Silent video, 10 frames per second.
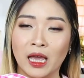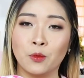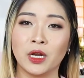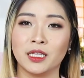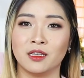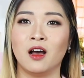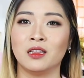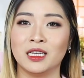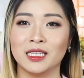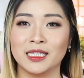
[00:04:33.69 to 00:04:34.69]
And when I saw
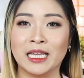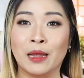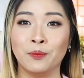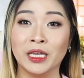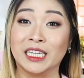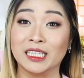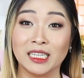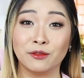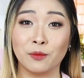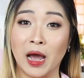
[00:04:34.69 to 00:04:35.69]
this, it
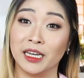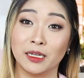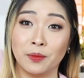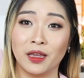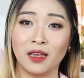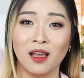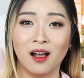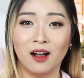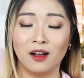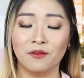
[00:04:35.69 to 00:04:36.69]
immediately reminded me
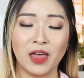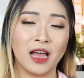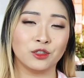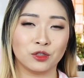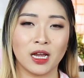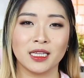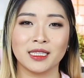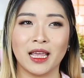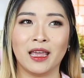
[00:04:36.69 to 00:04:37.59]
of that dress,